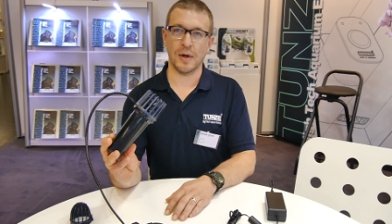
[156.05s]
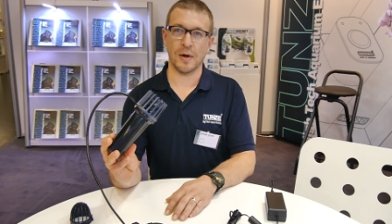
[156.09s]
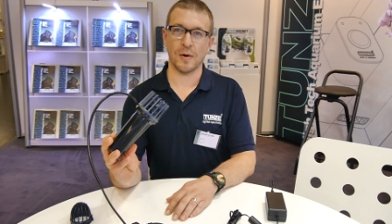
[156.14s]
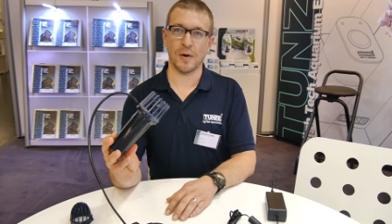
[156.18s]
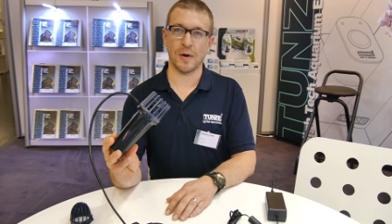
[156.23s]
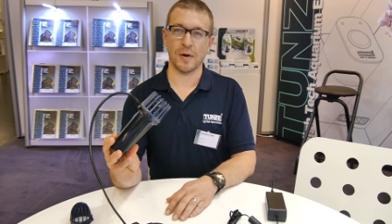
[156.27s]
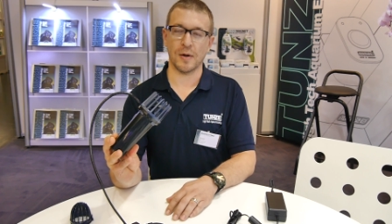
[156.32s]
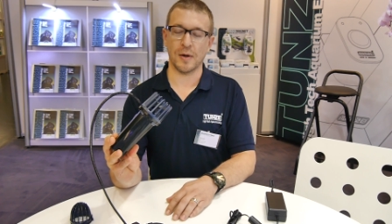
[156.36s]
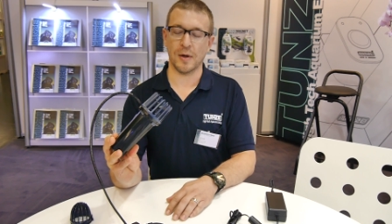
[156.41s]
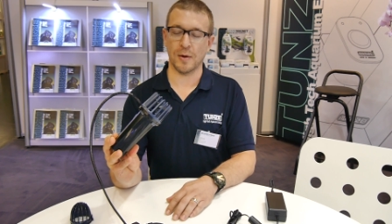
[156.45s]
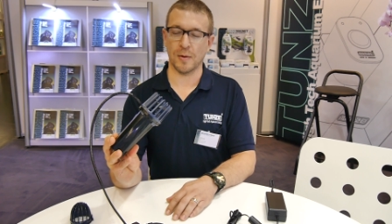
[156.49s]

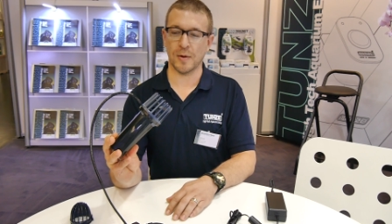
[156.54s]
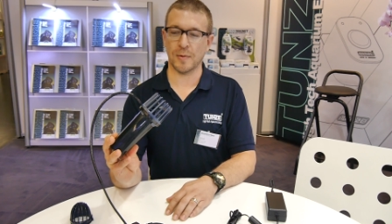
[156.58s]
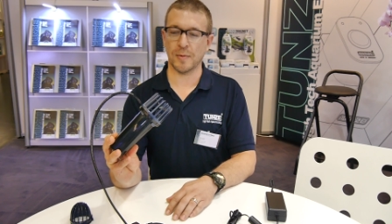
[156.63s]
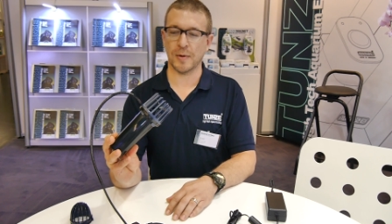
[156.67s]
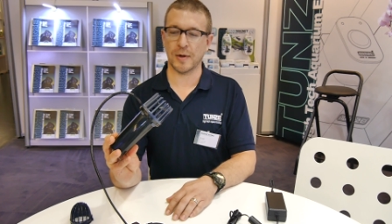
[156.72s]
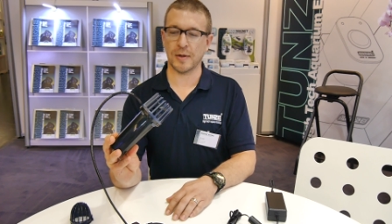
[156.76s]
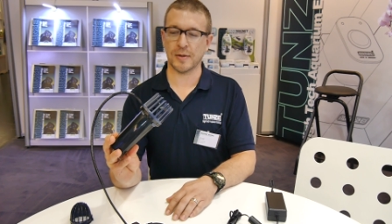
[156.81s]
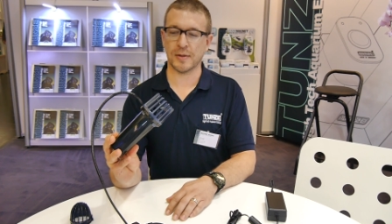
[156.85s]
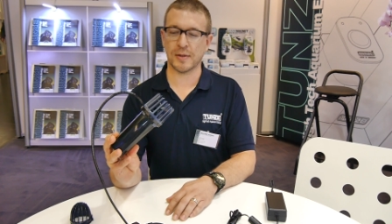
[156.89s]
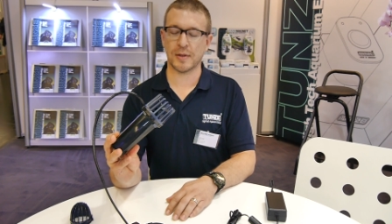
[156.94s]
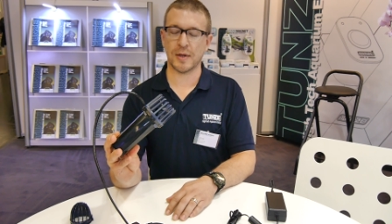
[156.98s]
hurt you. It
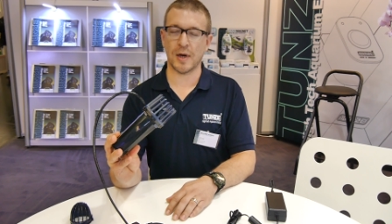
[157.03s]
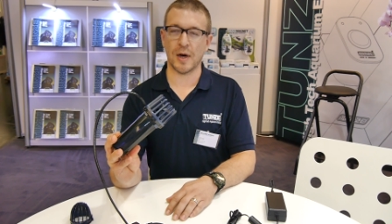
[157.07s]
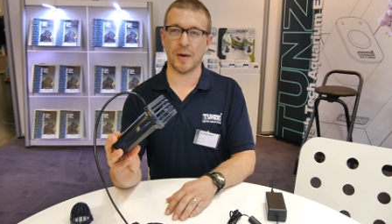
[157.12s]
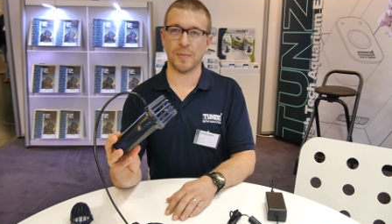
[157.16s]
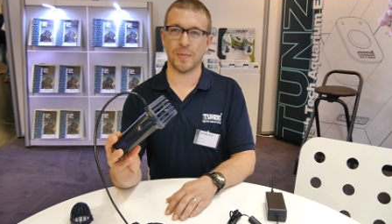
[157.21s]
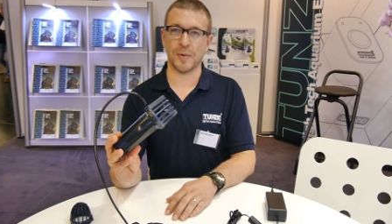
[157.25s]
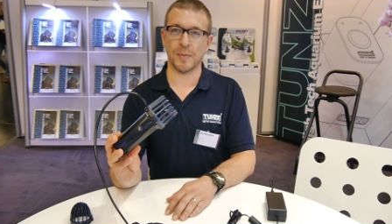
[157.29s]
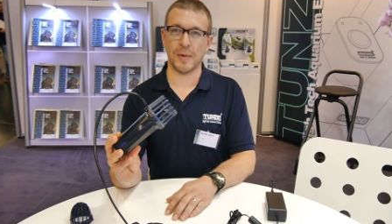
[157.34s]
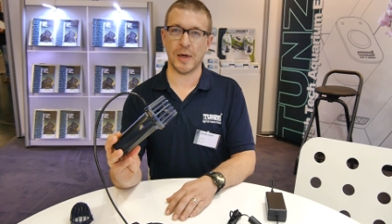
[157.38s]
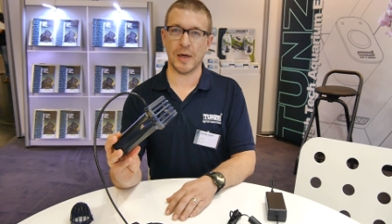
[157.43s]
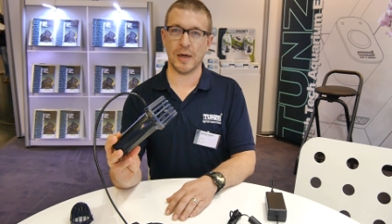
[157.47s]
would
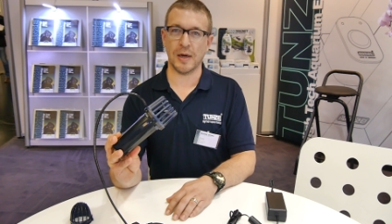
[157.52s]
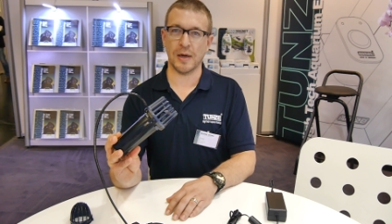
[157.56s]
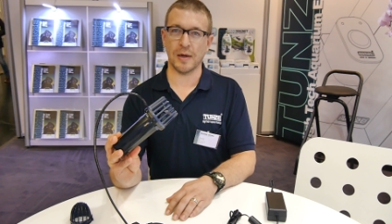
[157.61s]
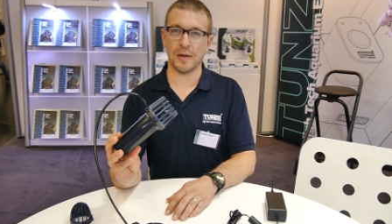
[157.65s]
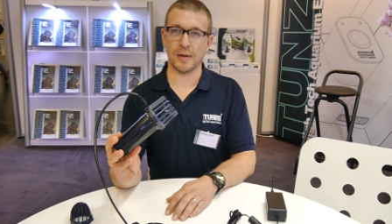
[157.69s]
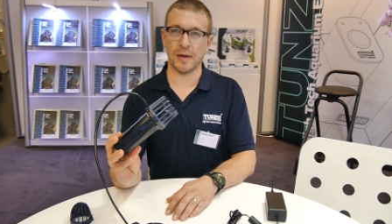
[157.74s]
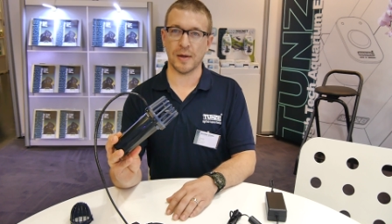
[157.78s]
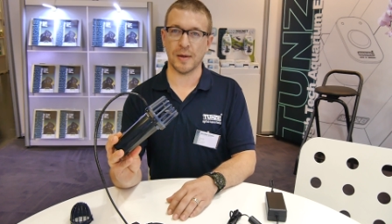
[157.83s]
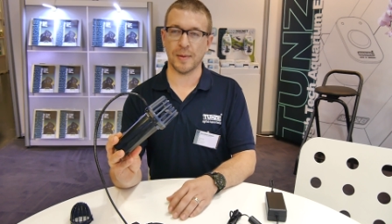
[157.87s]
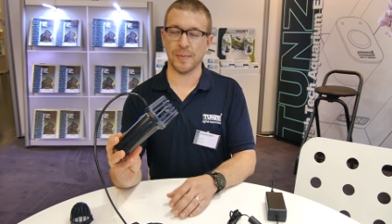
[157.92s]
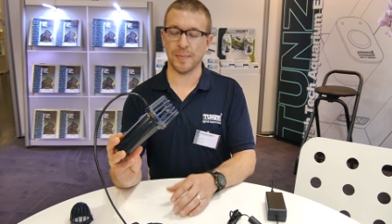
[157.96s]
stop
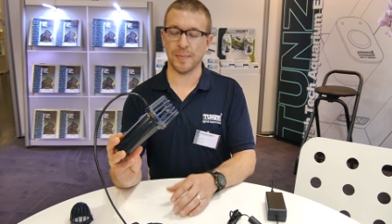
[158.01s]
immediately.